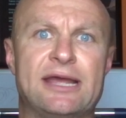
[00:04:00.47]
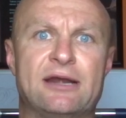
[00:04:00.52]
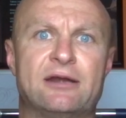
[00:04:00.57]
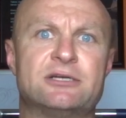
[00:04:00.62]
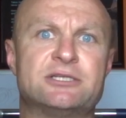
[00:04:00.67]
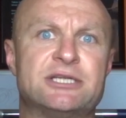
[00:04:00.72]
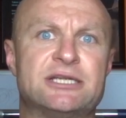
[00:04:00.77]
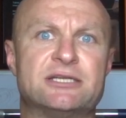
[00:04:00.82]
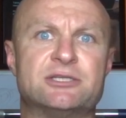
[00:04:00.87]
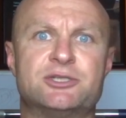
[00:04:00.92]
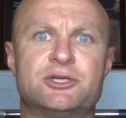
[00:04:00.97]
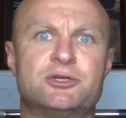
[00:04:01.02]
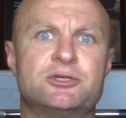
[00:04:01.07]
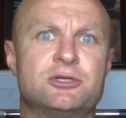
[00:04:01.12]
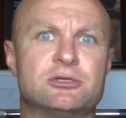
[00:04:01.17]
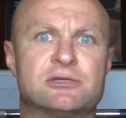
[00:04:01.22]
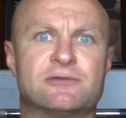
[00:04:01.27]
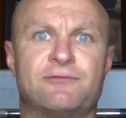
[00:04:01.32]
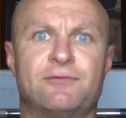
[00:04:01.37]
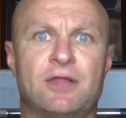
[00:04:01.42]
energy and juju
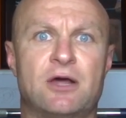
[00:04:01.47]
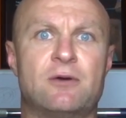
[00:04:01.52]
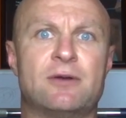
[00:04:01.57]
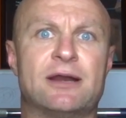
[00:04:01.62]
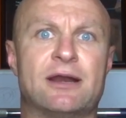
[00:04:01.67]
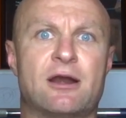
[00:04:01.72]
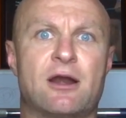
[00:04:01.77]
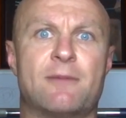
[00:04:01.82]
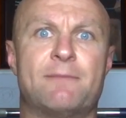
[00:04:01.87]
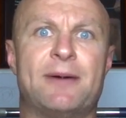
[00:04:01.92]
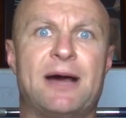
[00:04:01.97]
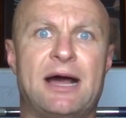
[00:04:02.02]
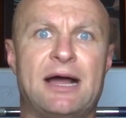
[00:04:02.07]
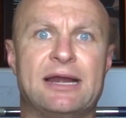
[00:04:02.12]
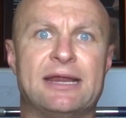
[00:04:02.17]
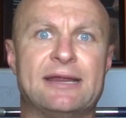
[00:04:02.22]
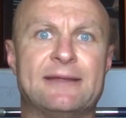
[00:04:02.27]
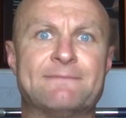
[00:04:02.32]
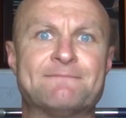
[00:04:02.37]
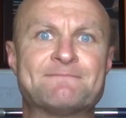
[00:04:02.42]
is flowing in our
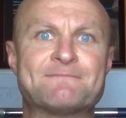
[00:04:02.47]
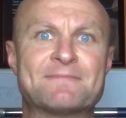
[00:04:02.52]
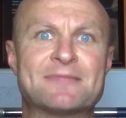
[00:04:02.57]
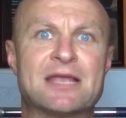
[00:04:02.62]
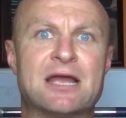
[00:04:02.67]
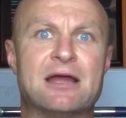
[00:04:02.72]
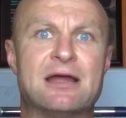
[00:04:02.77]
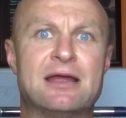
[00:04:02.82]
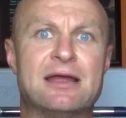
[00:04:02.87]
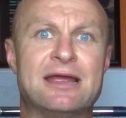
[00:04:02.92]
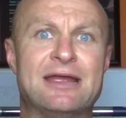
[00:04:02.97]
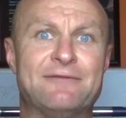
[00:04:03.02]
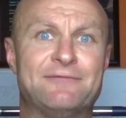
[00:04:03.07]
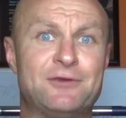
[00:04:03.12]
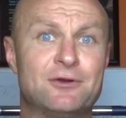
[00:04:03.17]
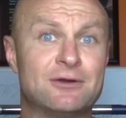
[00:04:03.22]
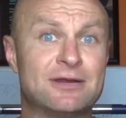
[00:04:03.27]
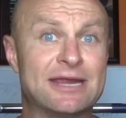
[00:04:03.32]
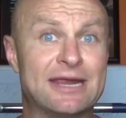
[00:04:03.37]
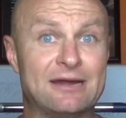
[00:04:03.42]
body. If
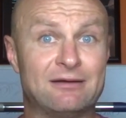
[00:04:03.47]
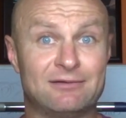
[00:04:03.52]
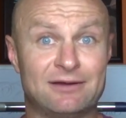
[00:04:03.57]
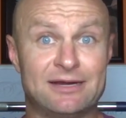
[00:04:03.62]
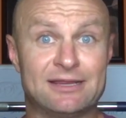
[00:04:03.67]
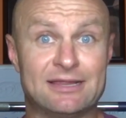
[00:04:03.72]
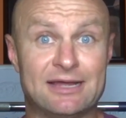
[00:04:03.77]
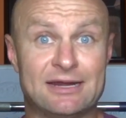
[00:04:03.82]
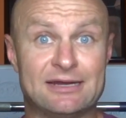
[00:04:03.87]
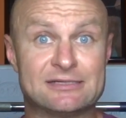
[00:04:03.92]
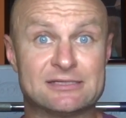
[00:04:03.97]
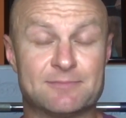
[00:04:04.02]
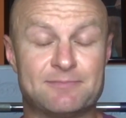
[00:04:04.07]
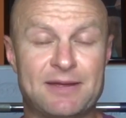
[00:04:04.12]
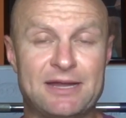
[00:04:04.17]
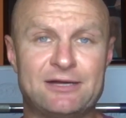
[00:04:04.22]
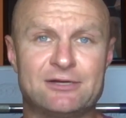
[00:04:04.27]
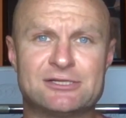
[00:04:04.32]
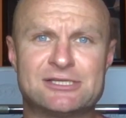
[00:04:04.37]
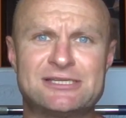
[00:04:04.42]
you're carrying that into
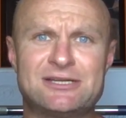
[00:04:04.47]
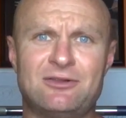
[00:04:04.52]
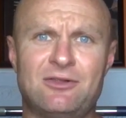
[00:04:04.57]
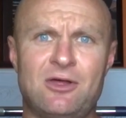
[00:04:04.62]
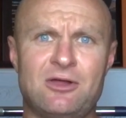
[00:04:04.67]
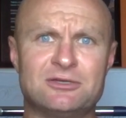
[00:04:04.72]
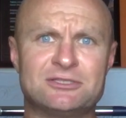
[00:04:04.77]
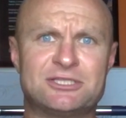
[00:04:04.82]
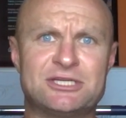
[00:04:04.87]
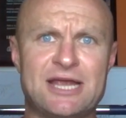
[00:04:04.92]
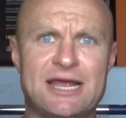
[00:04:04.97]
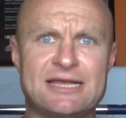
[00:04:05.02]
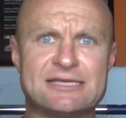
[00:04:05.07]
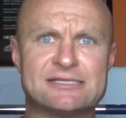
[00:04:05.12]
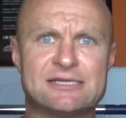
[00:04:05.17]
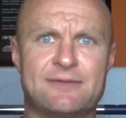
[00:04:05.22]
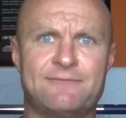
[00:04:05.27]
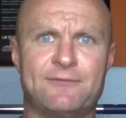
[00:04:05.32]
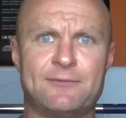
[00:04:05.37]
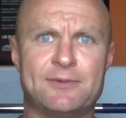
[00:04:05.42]
bed, you're still all
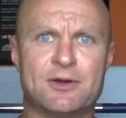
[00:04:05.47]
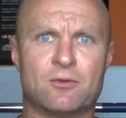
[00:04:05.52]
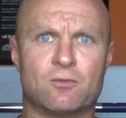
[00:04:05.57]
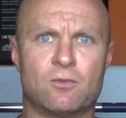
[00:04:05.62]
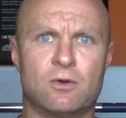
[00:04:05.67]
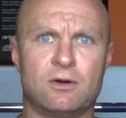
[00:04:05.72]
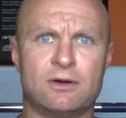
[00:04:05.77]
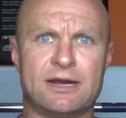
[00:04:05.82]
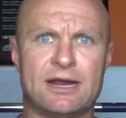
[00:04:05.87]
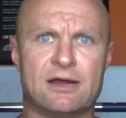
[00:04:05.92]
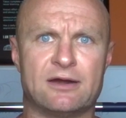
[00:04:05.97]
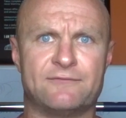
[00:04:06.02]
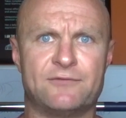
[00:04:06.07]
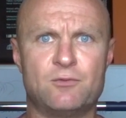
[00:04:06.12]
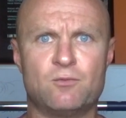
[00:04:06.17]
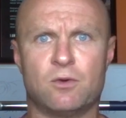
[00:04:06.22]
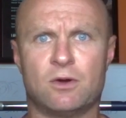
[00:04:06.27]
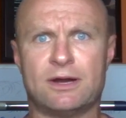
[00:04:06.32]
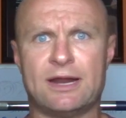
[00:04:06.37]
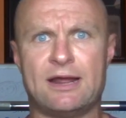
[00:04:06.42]
jazzed up from your workout. If
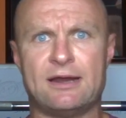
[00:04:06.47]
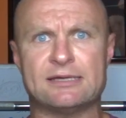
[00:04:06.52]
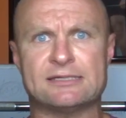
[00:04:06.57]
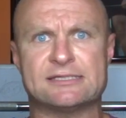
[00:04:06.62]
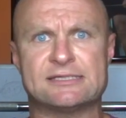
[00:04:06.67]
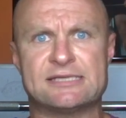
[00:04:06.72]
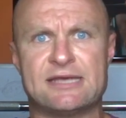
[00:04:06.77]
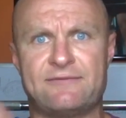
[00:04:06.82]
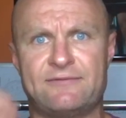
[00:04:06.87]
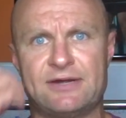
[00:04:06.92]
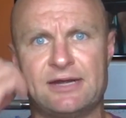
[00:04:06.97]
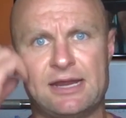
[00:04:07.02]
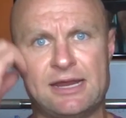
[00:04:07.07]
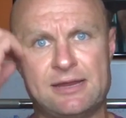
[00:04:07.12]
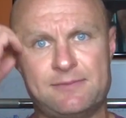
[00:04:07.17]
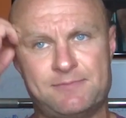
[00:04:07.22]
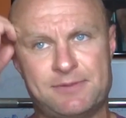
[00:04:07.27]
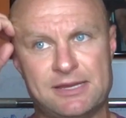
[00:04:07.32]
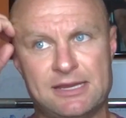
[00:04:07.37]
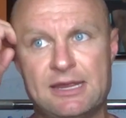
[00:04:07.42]
you work out at 7,
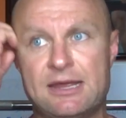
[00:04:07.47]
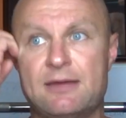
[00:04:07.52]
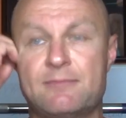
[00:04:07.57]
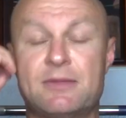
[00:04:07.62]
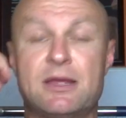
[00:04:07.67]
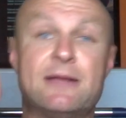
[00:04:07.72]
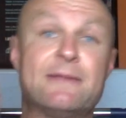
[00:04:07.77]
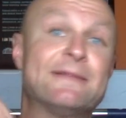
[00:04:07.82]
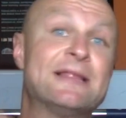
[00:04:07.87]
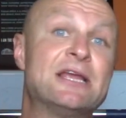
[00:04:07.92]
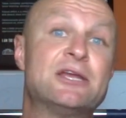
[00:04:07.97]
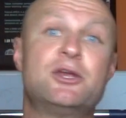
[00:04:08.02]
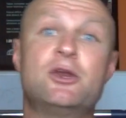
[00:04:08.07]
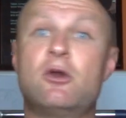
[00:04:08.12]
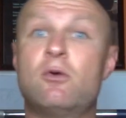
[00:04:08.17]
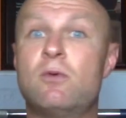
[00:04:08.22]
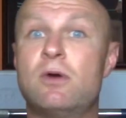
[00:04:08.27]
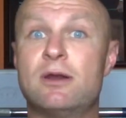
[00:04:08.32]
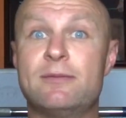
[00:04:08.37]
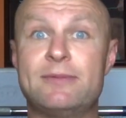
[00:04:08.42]
8 p.m., you
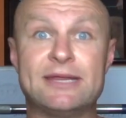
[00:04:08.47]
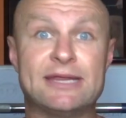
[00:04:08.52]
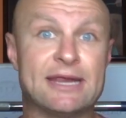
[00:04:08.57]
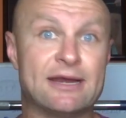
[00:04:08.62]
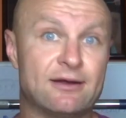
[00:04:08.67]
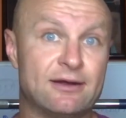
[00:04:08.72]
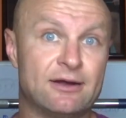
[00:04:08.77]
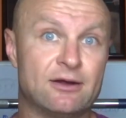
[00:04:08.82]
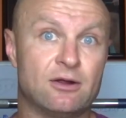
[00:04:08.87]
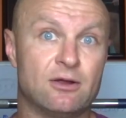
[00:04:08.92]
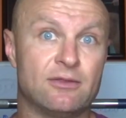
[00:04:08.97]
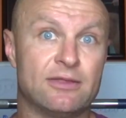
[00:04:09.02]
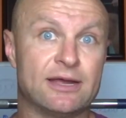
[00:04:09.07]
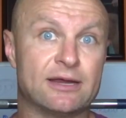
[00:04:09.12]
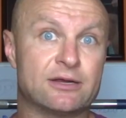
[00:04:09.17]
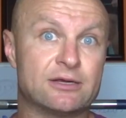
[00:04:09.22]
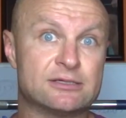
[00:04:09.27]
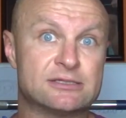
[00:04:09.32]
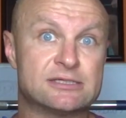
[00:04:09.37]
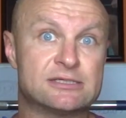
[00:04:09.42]
don't want to be carrying all
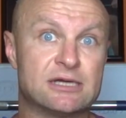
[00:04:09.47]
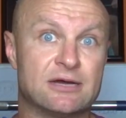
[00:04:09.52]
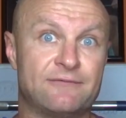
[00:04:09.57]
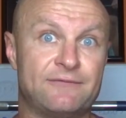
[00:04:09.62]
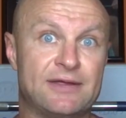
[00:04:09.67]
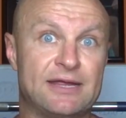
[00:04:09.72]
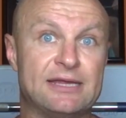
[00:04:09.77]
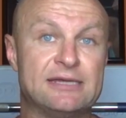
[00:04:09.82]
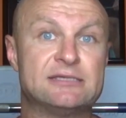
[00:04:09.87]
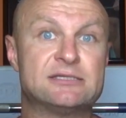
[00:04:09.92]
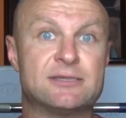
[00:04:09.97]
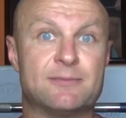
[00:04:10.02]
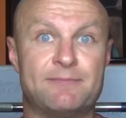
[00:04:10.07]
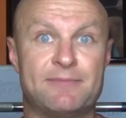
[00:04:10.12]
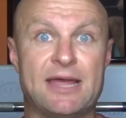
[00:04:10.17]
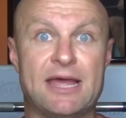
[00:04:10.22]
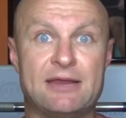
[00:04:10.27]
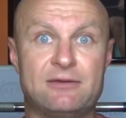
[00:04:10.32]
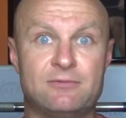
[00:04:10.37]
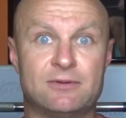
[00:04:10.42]
that good stuff into
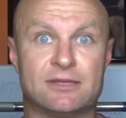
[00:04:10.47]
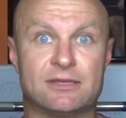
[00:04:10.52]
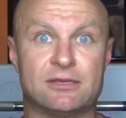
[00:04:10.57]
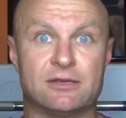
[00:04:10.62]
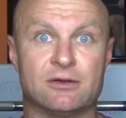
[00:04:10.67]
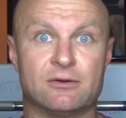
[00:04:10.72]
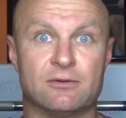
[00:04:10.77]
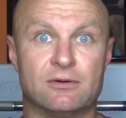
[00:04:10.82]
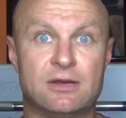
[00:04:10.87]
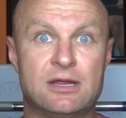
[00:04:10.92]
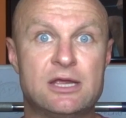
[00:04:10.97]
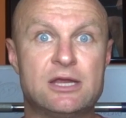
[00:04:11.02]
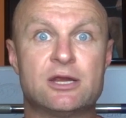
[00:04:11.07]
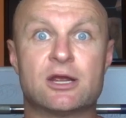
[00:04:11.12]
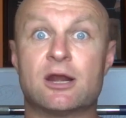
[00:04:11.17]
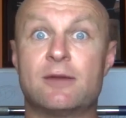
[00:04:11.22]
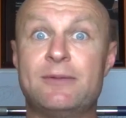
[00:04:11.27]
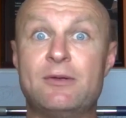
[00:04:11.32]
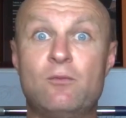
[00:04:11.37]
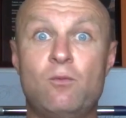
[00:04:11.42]
bed with you. You're
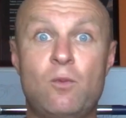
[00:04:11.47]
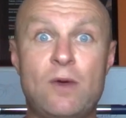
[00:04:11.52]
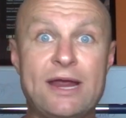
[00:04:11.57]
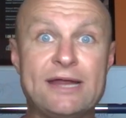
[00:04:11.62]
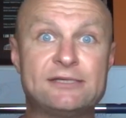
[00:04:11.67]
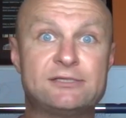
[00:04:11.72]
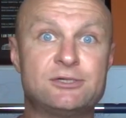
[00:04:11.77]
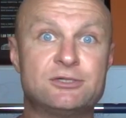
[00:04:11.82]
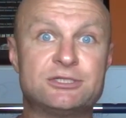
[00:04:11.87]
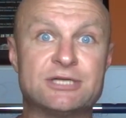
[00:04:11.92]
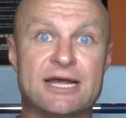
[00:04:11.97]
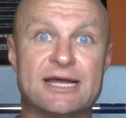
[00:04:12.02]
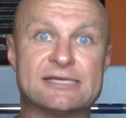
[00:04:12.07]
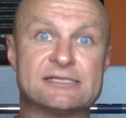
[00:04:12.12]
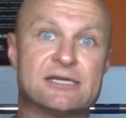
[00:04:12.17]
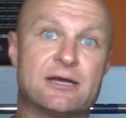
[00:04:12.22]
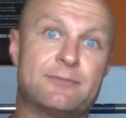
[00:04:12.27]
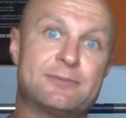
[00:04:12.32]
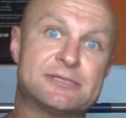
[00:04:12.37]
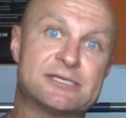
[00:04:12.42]
going to be way too
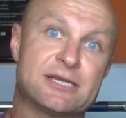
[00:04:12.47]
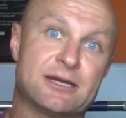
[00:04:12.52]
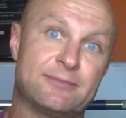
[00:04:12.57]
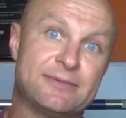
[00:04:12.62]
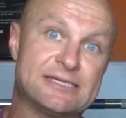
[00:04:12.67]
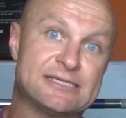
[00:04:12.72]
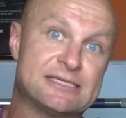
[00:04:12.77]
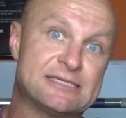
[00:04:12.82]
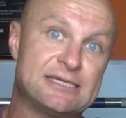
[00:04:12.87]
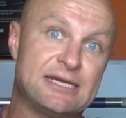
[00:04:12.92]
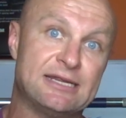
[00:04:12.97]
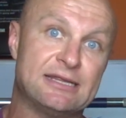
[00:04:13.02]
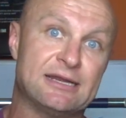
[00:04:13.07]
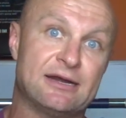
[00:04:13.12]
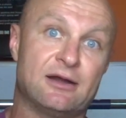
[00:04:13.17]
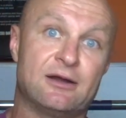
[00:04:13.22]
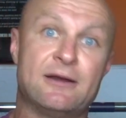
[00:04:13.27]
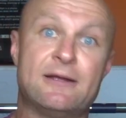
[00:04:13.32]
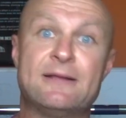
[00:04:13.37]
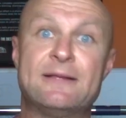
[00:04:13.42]
jazzed up. It's going to be sitting
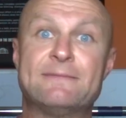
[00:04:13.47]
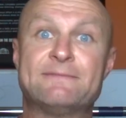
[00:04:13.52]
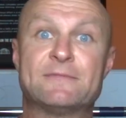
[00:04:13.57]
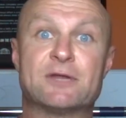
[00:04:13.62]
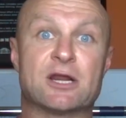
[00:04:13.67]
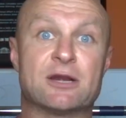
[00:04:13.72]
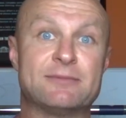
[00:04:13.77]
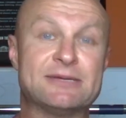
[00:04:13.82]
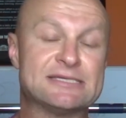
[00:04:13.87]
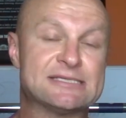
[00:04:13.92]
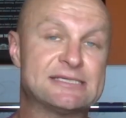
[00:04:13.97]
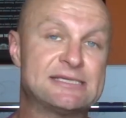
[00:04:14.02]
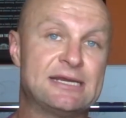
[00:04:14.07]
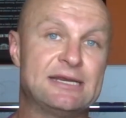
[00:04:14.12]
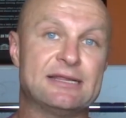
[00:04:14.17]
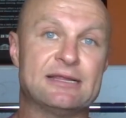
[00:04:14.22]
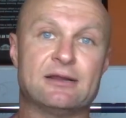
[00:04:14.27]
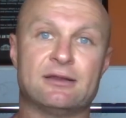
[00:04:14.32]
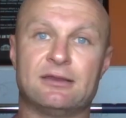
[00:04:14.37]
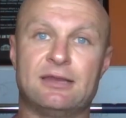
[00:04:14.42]
there. You're going to be
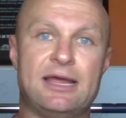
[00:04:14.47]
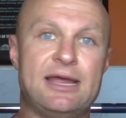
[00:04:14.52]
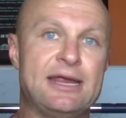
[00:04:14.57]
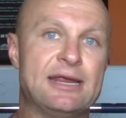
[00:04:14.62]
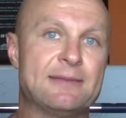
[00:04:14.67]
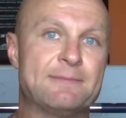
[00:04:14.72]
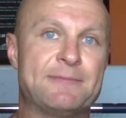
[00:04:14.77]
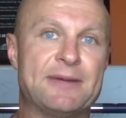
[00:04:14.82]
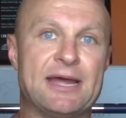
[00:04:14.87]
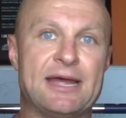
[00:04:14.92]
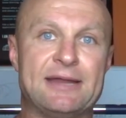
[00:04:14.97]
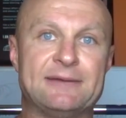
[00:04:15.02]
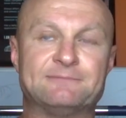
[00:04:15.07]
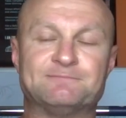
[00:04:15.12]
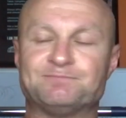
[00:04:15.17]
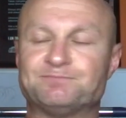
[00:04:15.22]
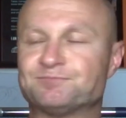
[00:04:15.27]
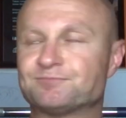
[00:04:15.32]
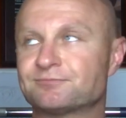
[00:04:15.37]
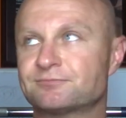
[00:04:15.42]
sitting there laying in bed,